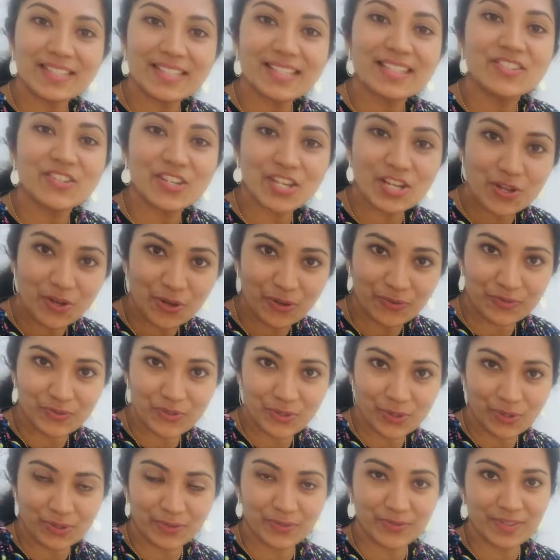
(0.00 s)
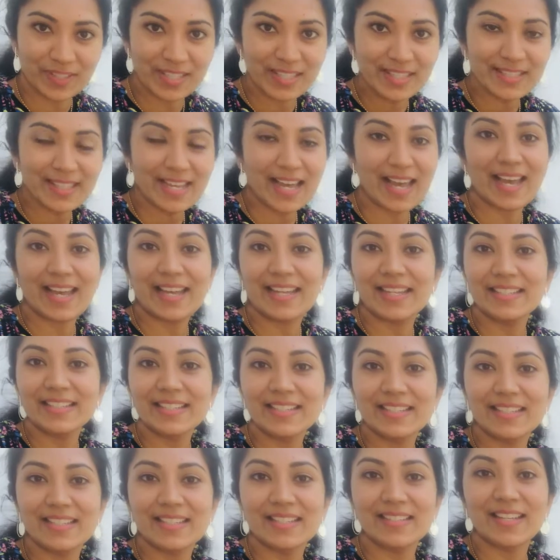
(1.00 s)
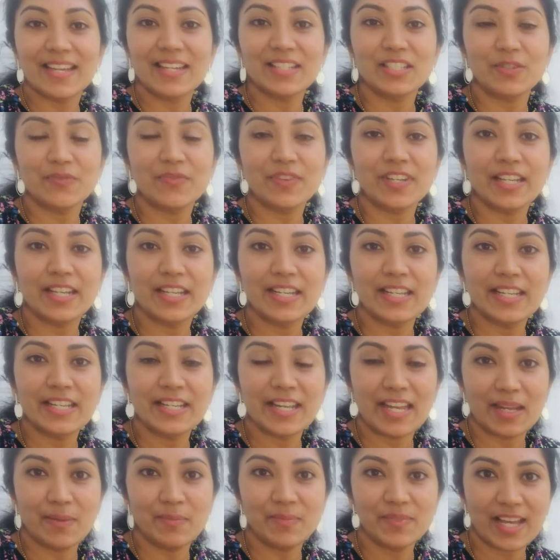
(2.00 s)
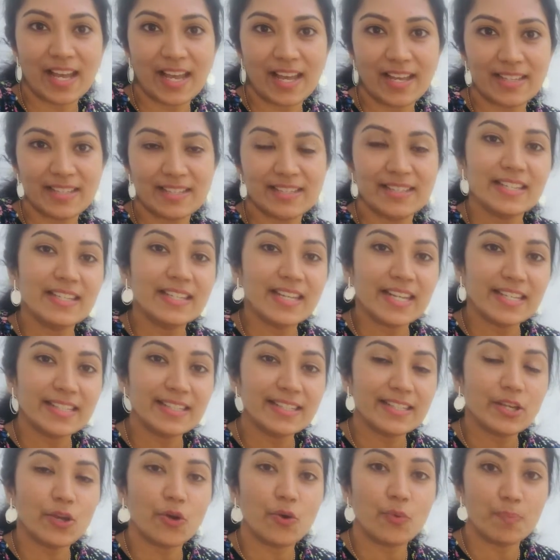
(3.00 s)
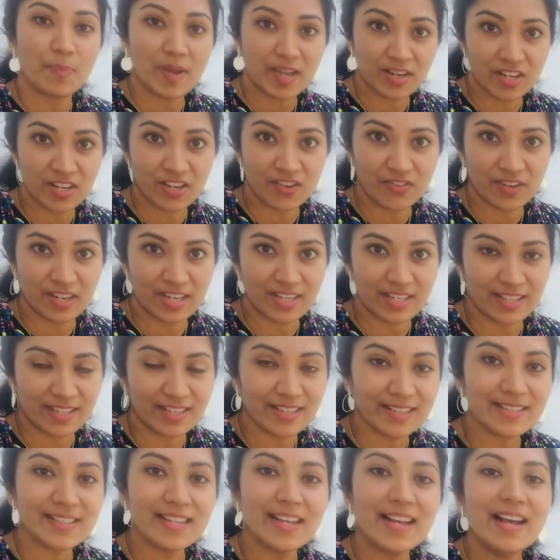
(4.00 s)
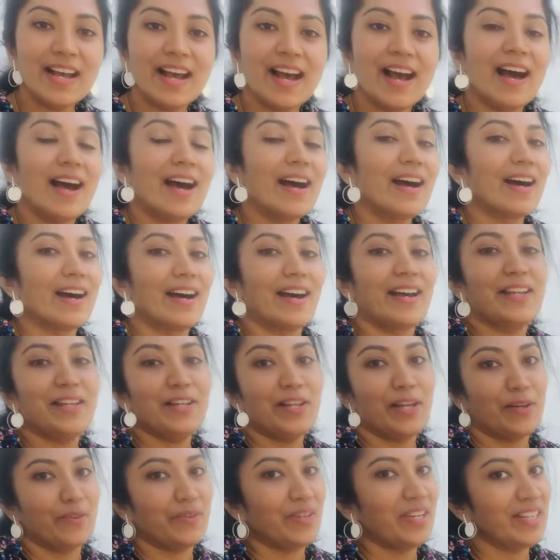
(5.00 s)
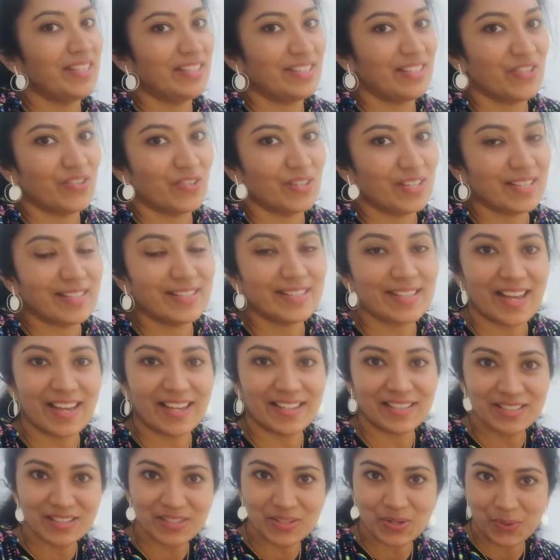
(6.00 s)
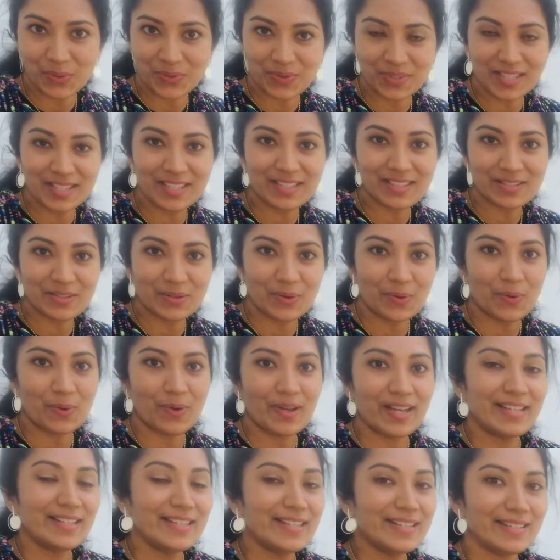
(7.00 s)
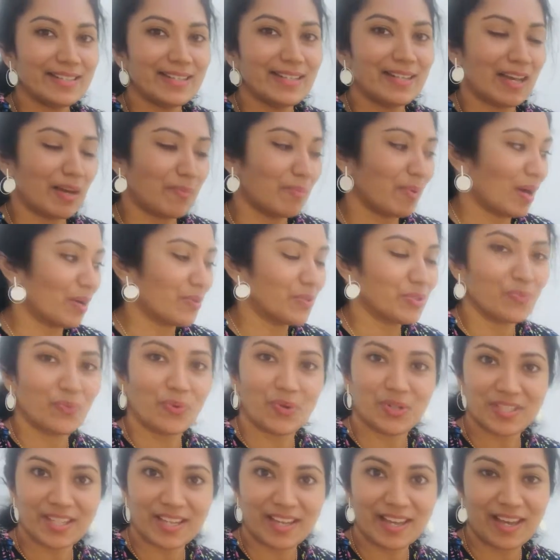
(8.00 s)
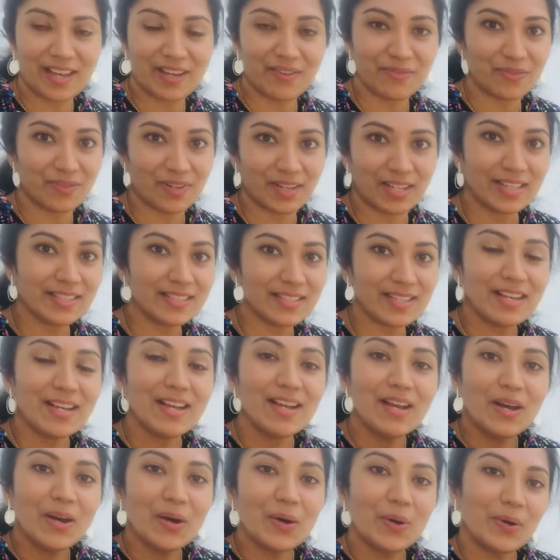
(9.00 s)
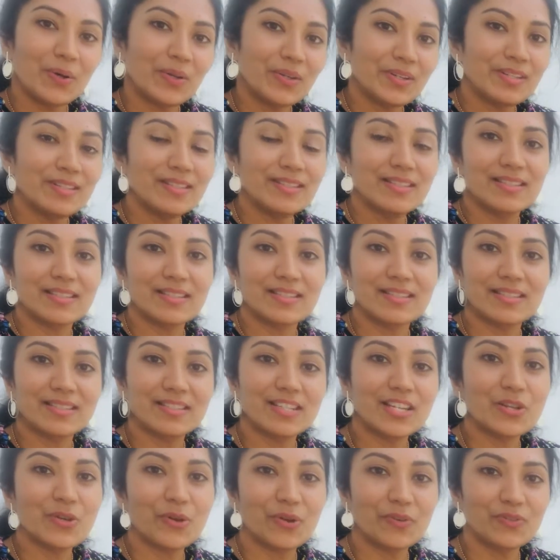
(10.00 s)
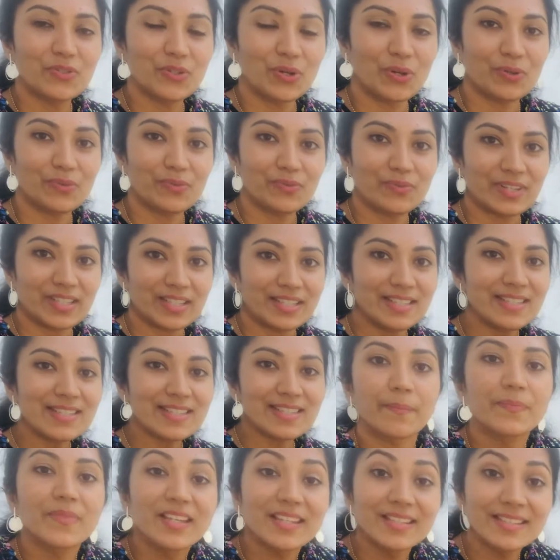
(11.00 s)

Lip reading: String of Dolphins, and this is scientifically named as Senecio peregrinus. I love histories and stories, so a little about what I have read on String of Dolphins.